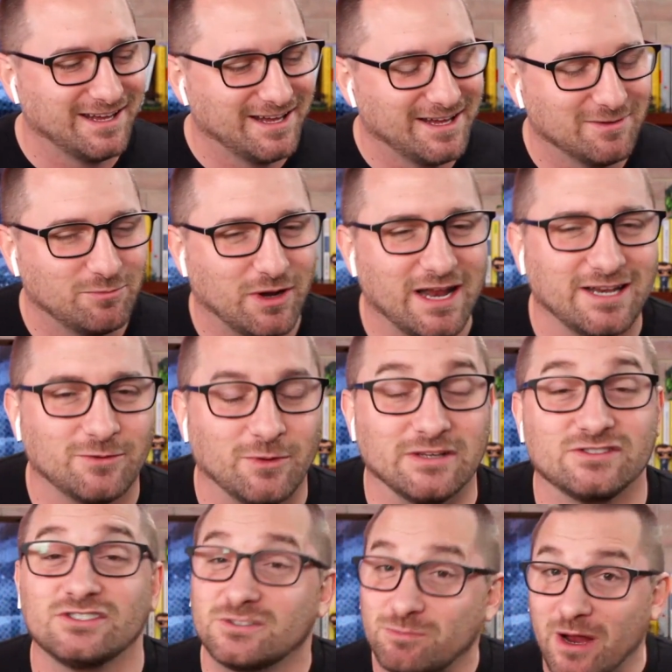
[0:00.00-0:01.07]
Right. But anyway, so
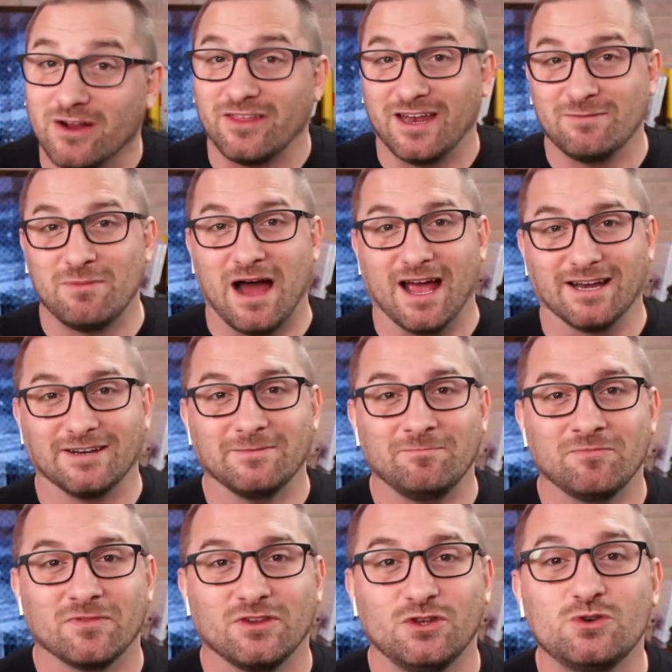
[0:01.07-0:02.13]
just bear that in mind.
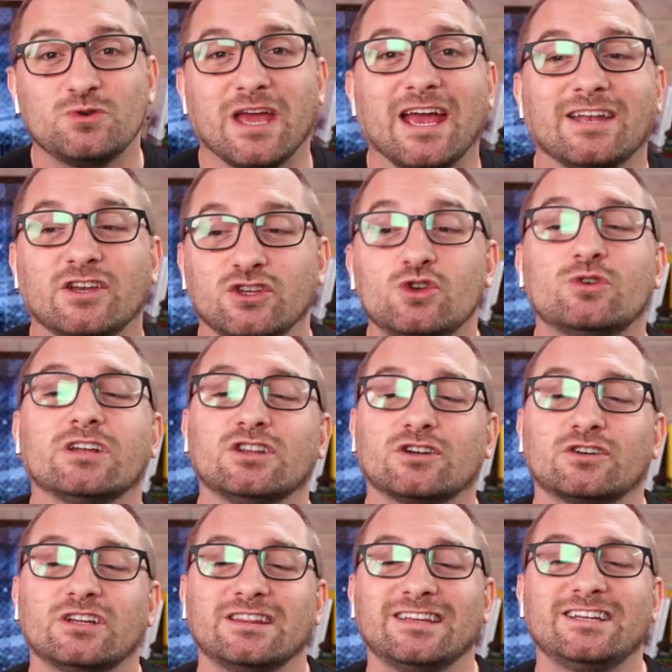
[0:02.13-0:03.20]
You can learn
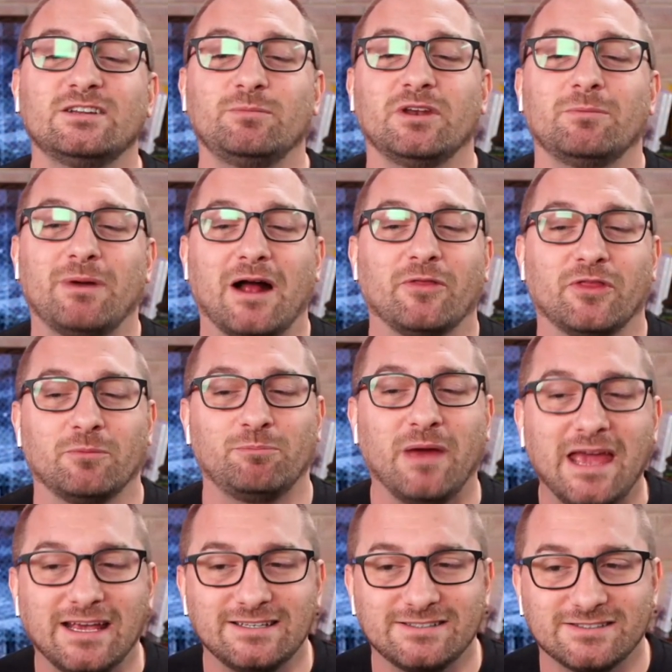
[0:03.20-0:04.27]
a little bit about the
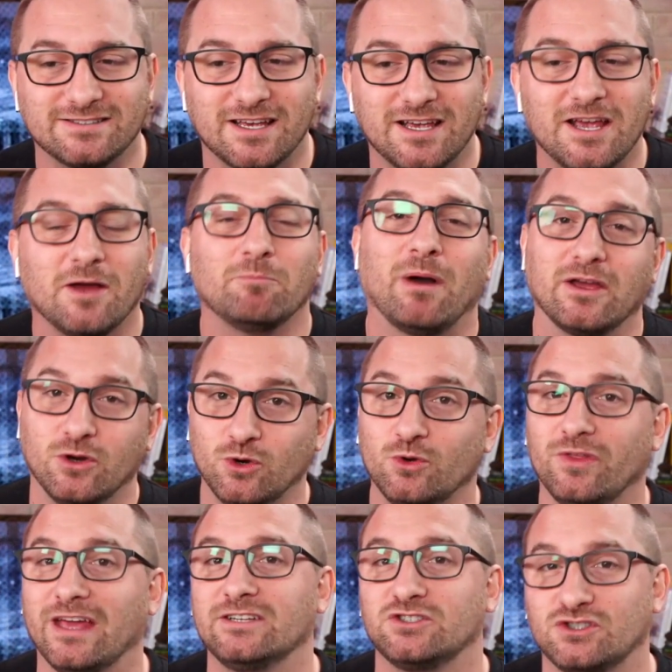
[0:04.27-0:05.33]
base by who
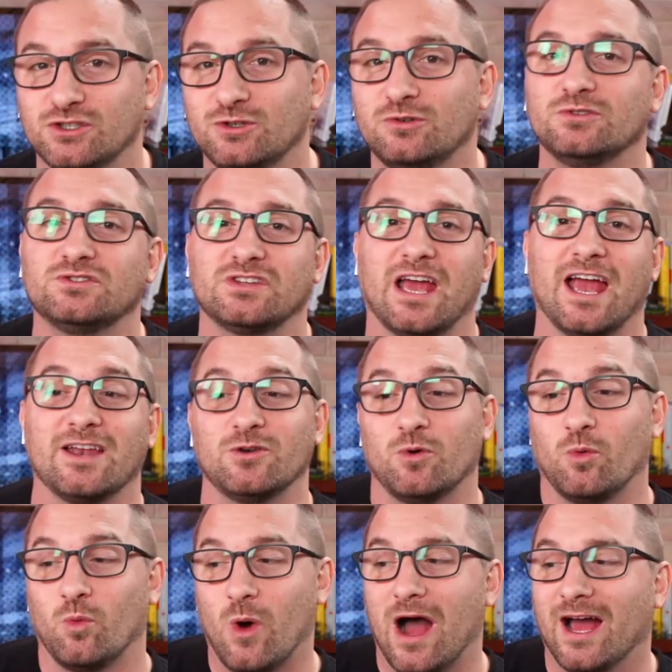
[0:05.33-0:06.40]
they choose and
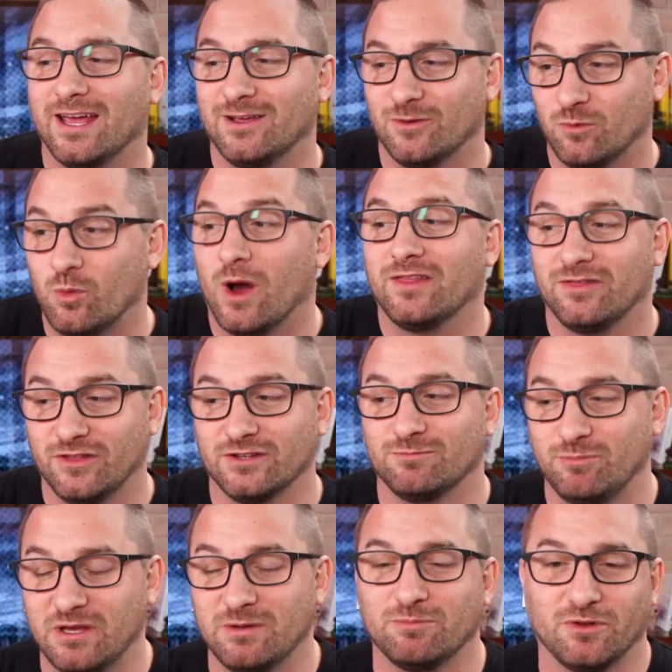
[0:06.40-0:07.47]
why, what the
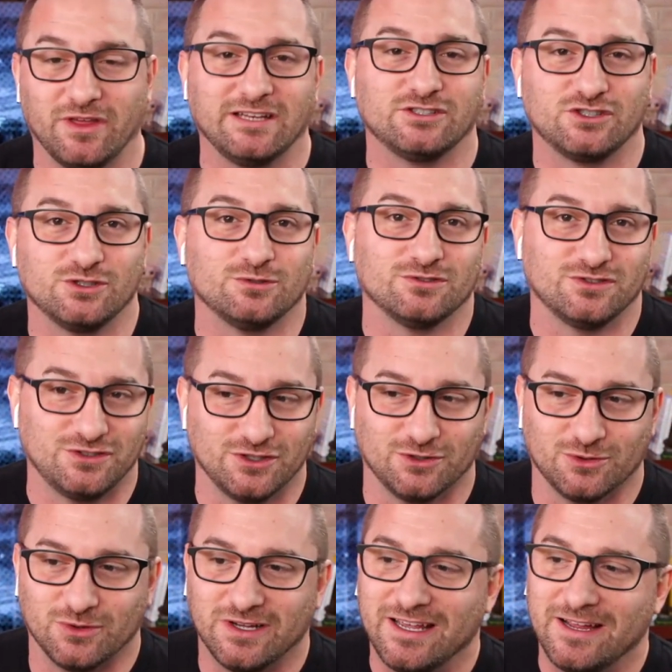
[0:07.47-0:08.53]
people they choose do.
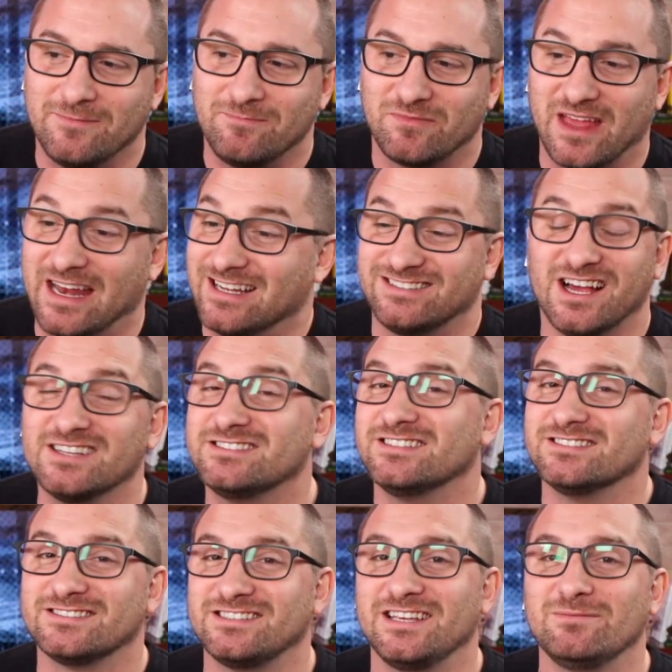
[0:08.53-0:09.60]
And it doesn't
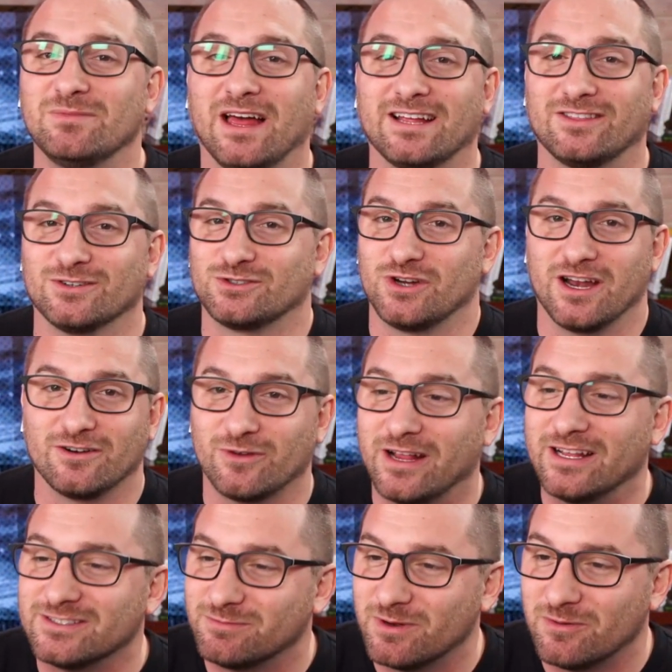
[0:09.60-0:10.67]
seem like they're trying to
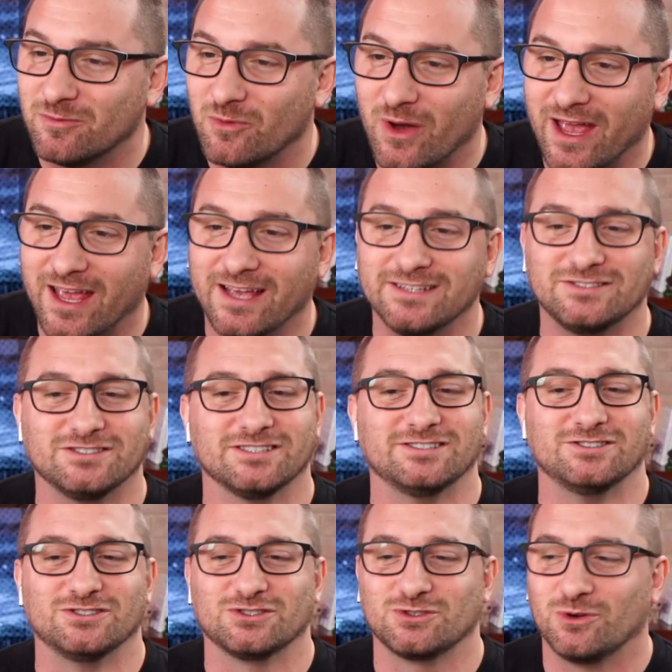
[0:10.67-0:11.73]
raise minimum wage,
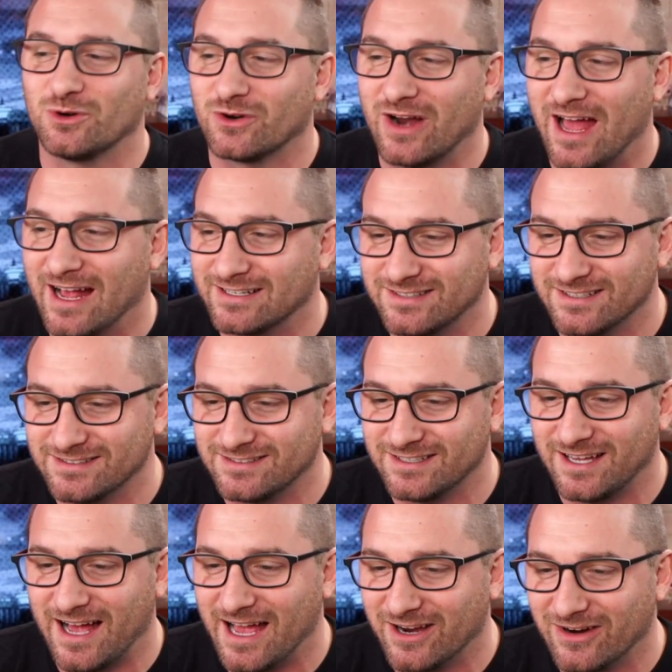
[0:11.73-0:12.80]
ensure access to
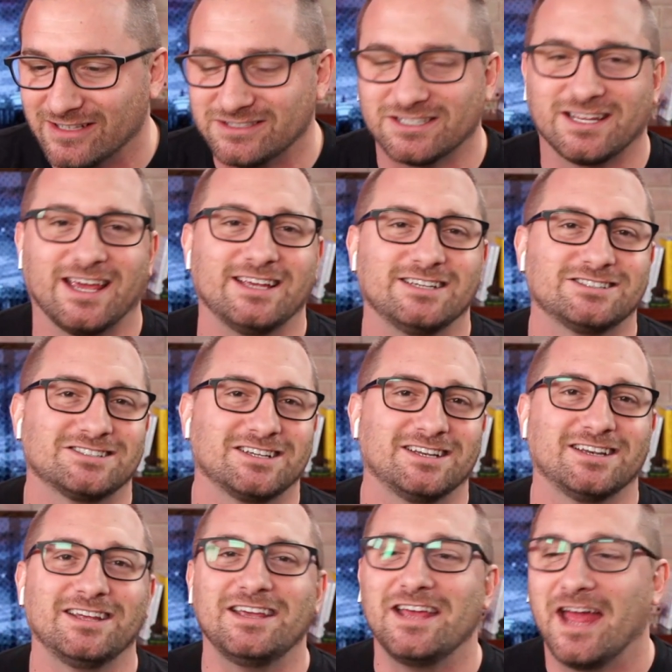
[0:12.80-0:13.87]
higher education,
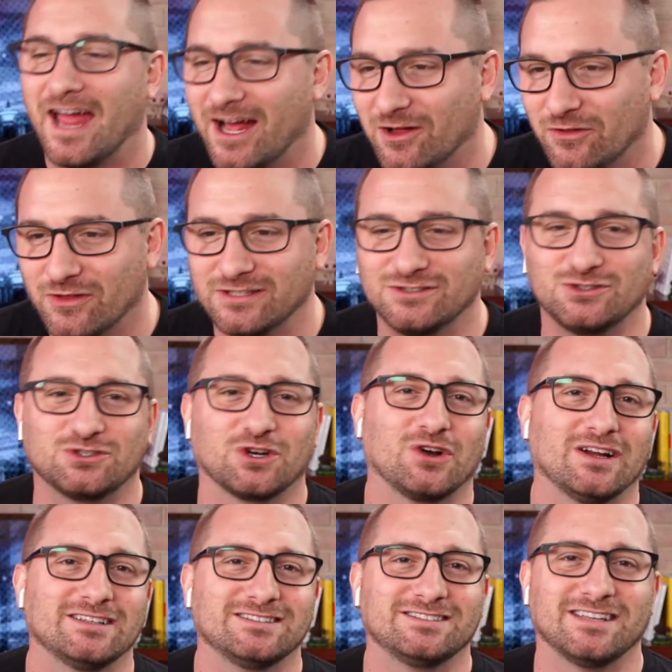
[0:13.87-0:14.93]
health
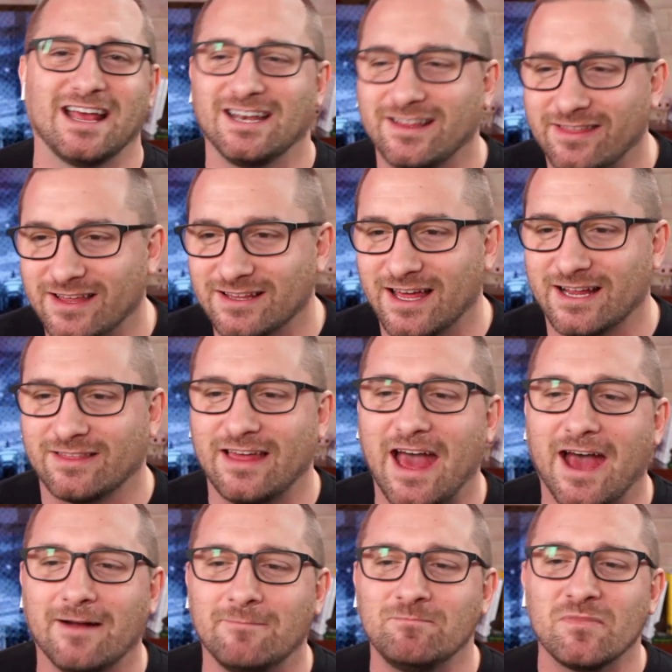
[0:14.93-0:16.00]
insurance, anything like
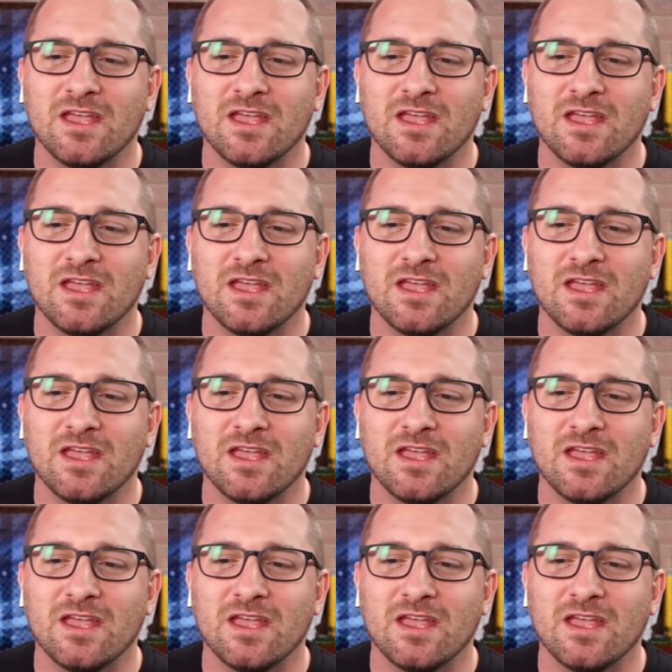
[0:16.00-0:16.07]
that.